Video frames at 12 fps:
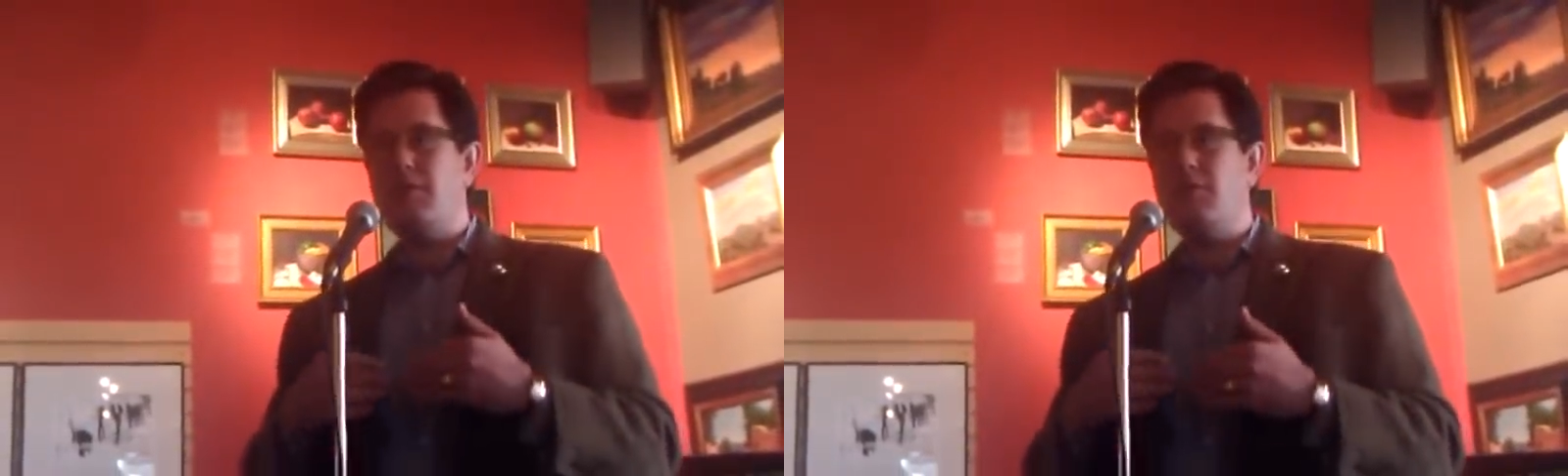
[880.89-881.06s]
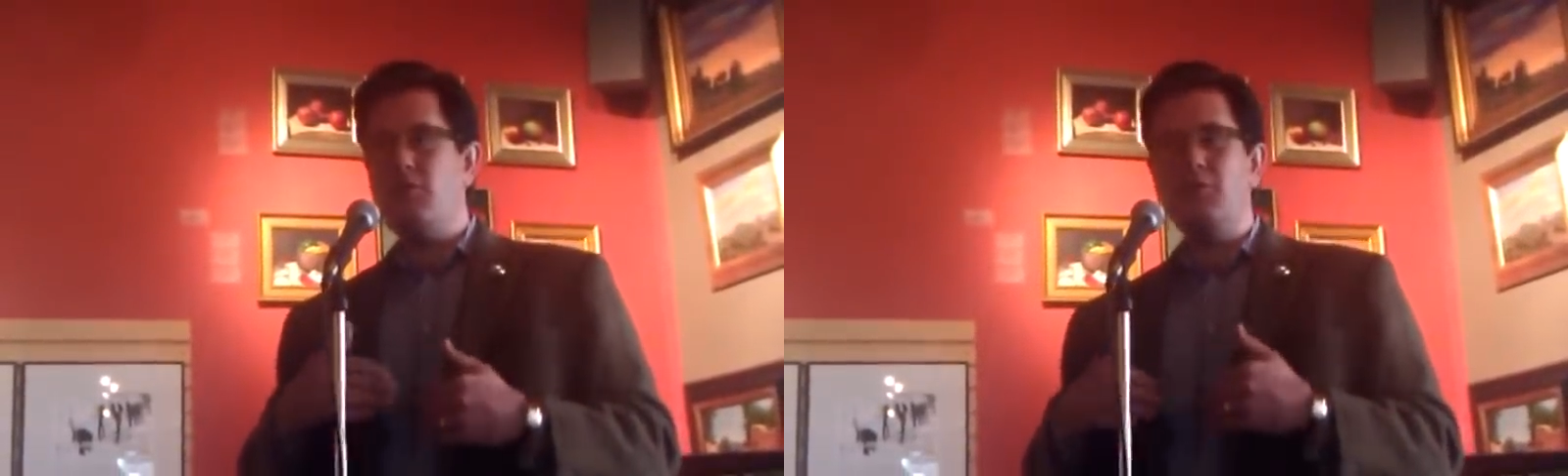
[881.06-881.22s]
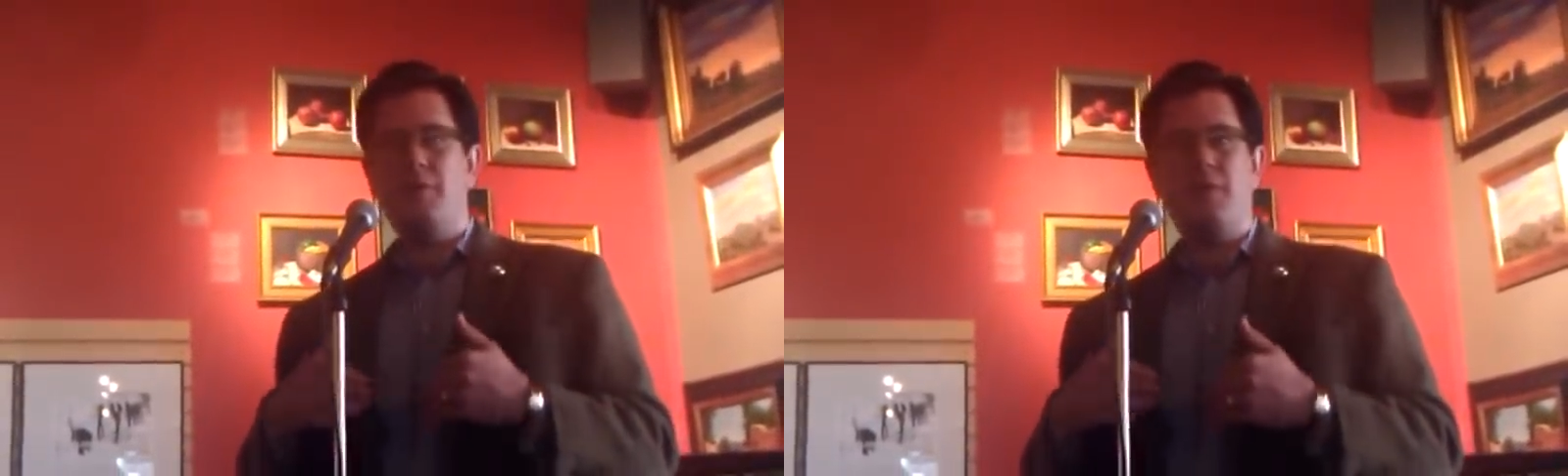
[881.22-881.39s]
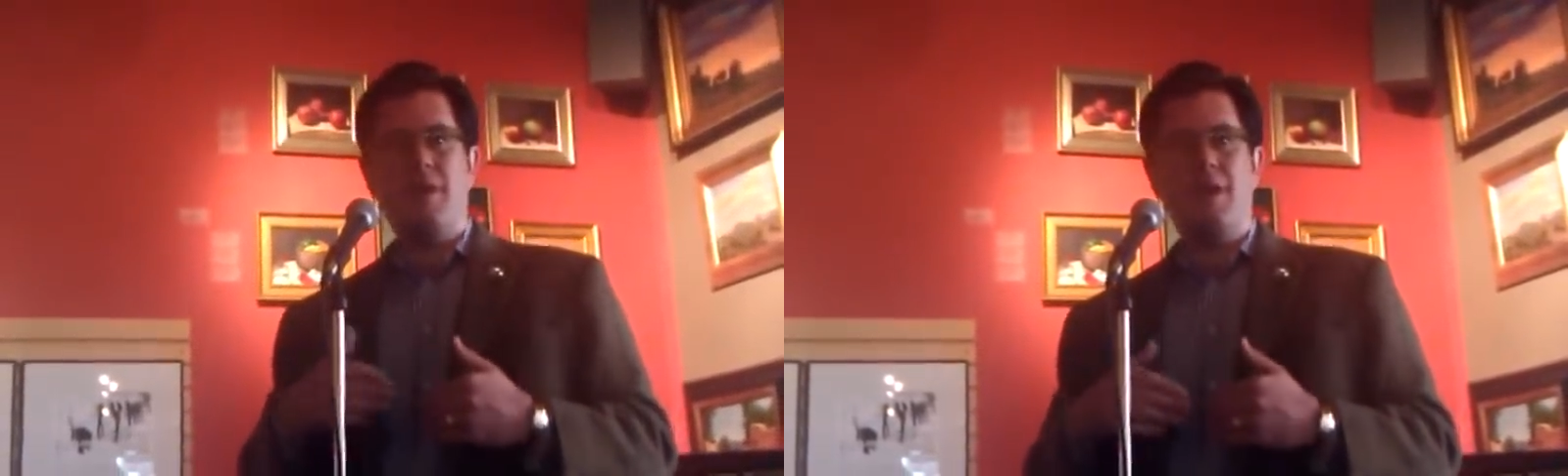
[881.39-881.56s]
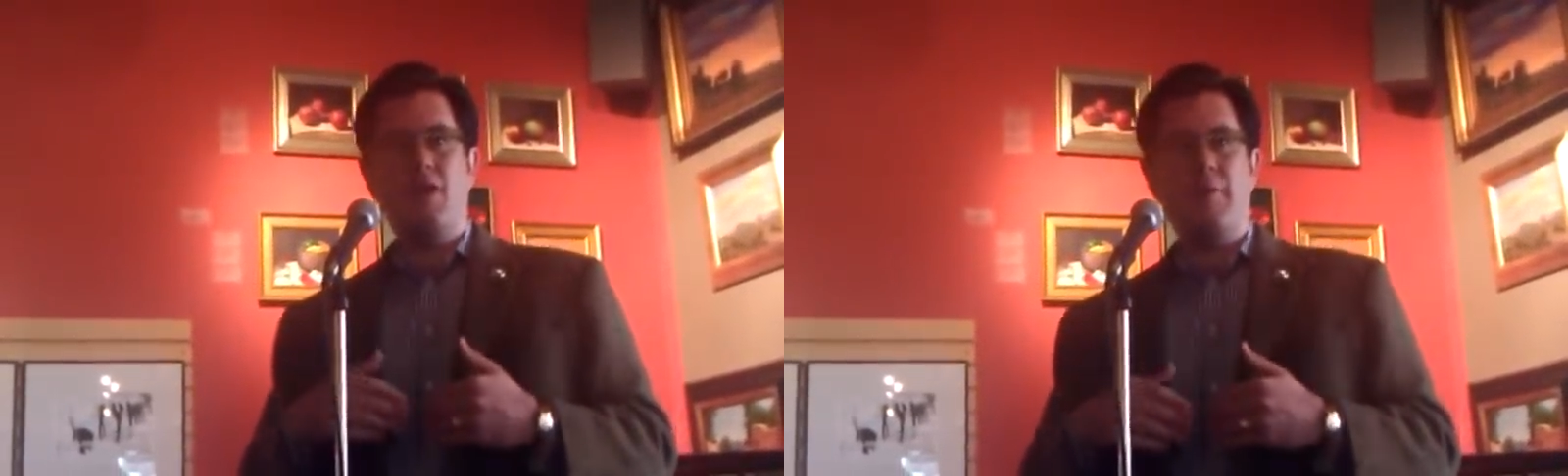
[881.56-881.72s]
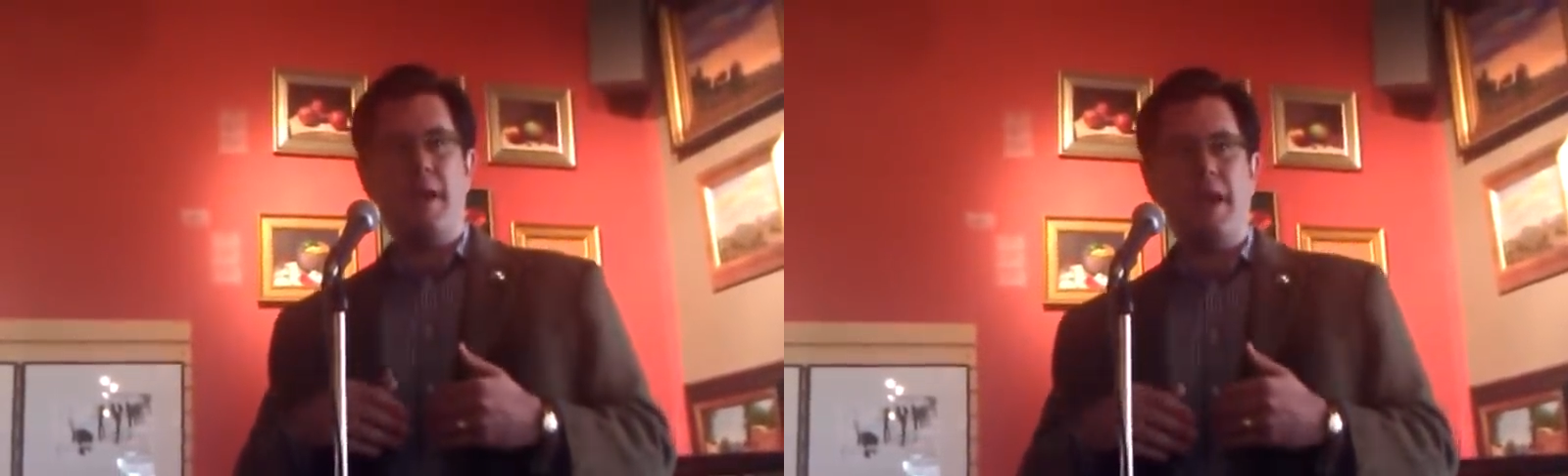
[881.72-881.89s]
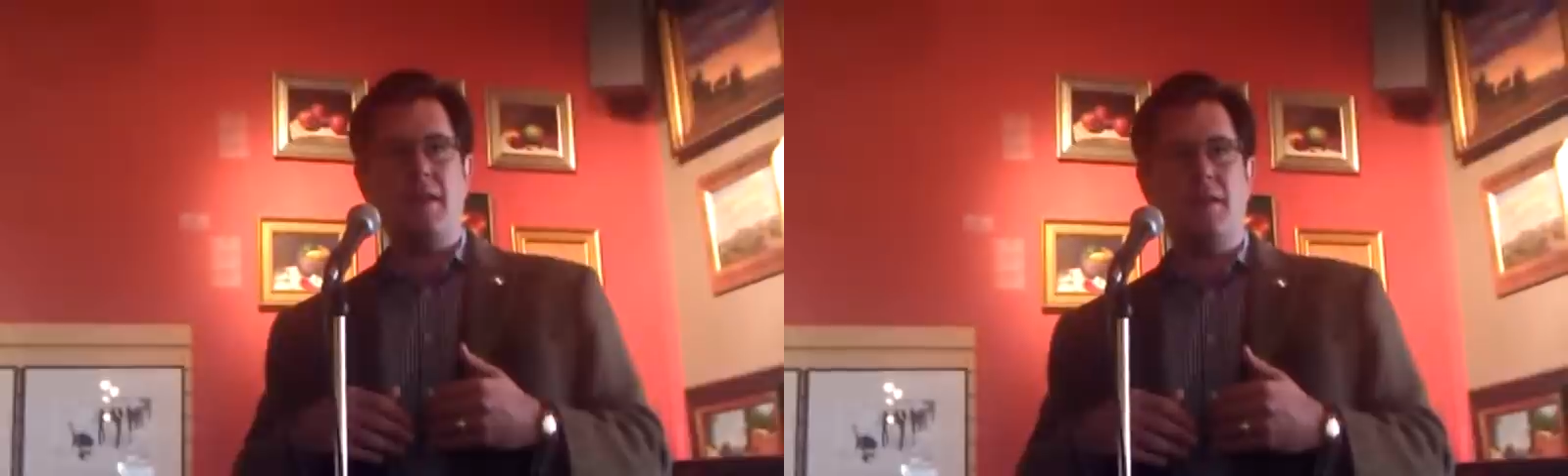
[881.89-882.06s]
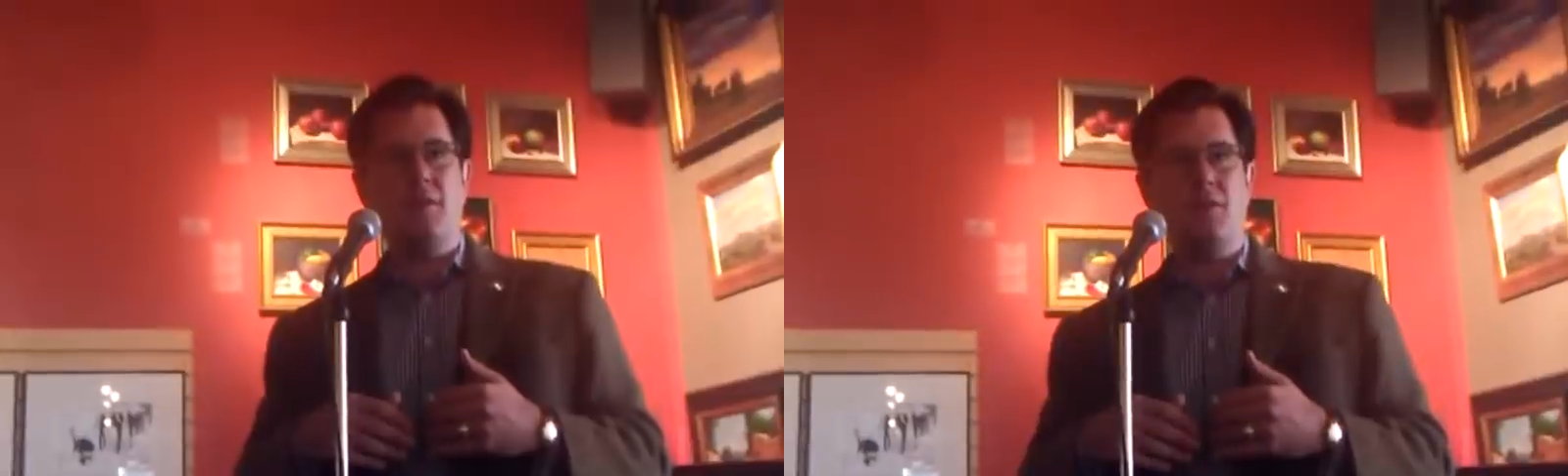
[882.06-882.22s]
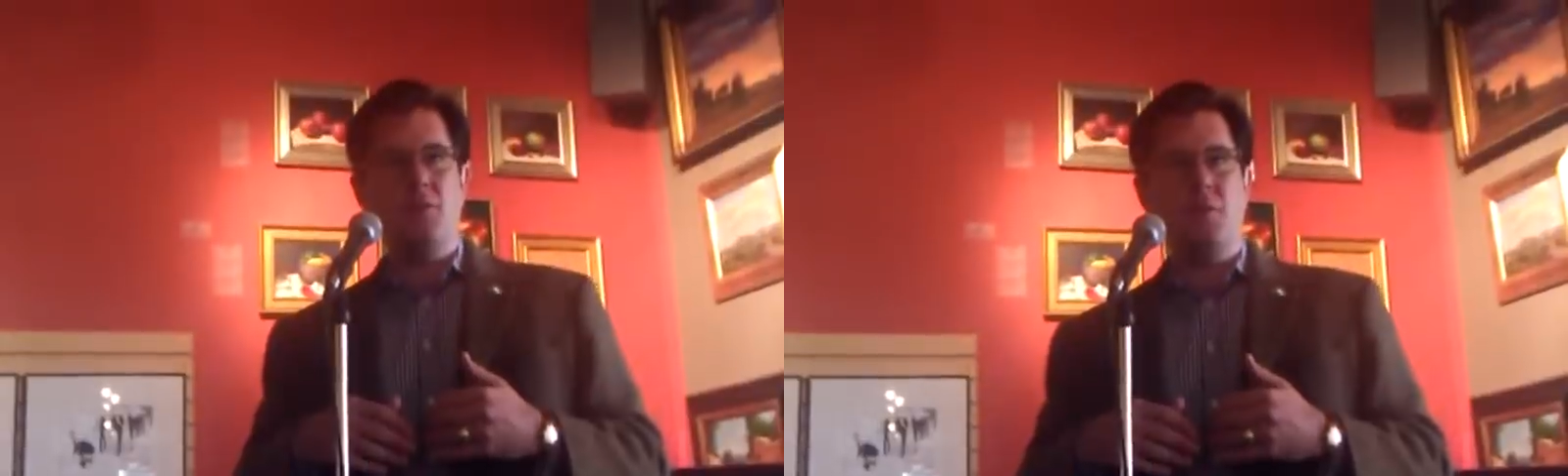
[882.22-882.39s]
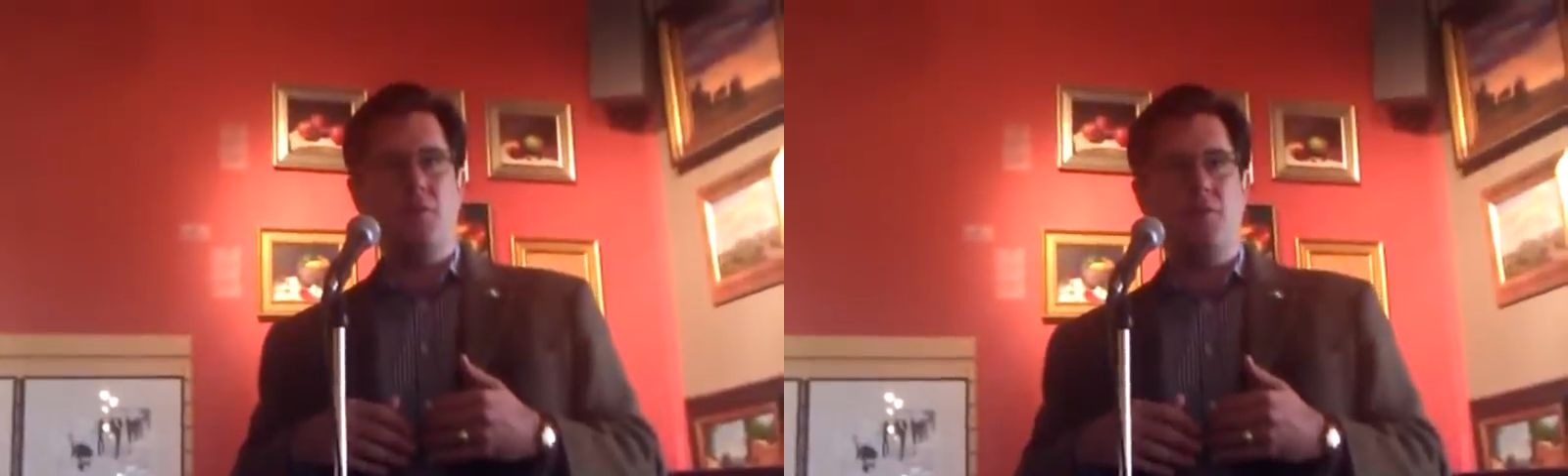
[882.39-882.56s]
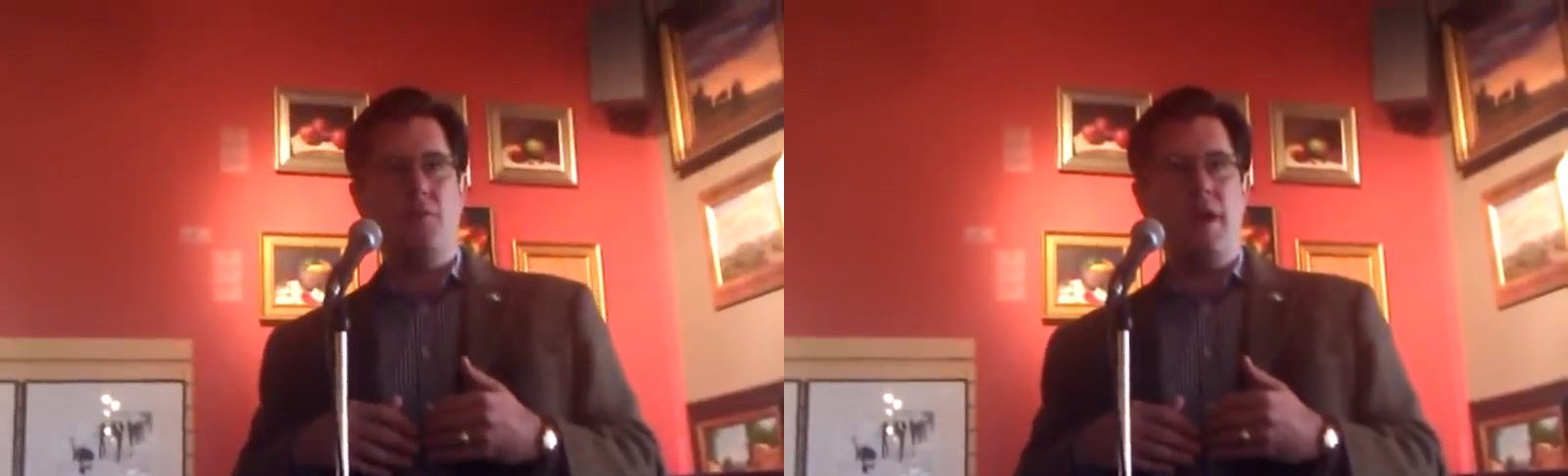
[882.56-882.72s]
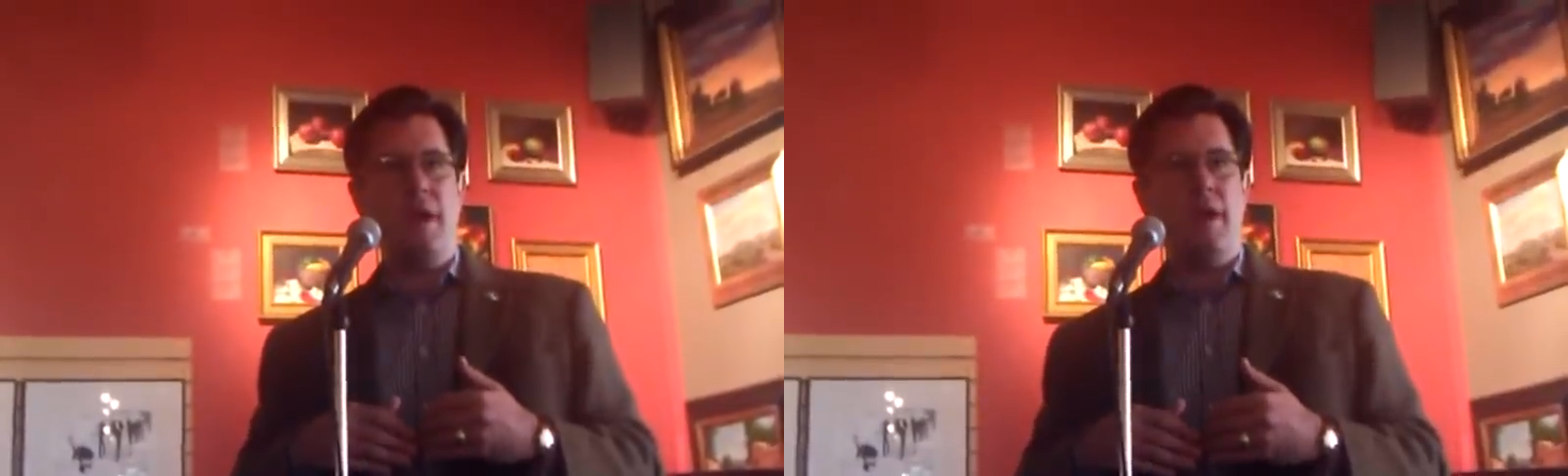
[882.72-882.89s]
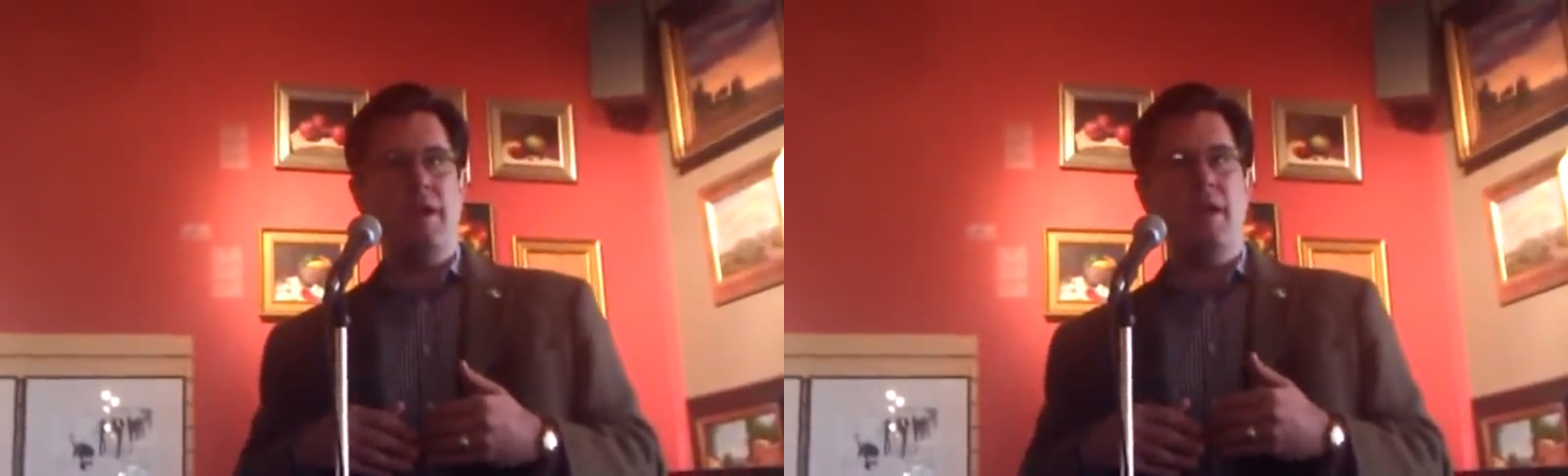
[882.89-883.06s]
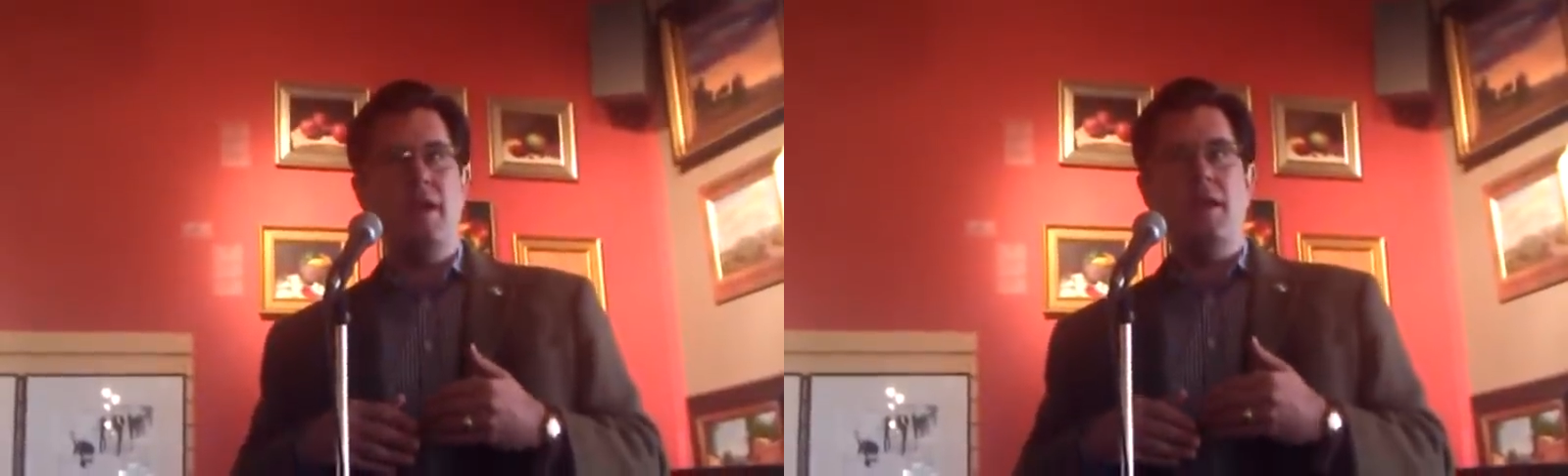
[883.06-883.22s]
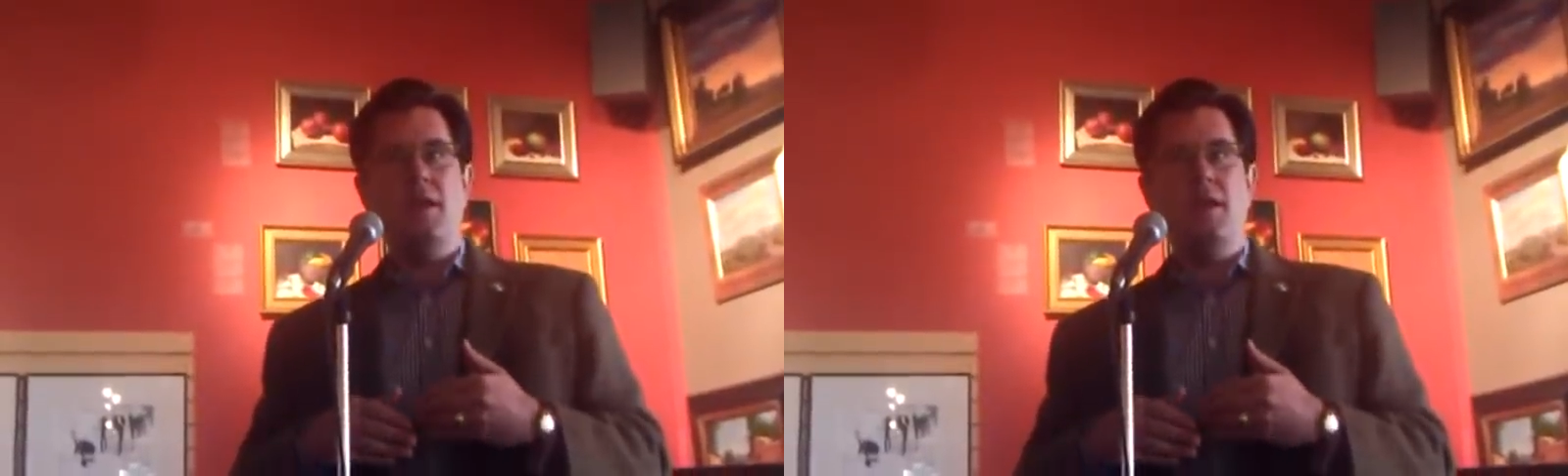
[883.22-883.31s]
children that are held back in the 3rd grade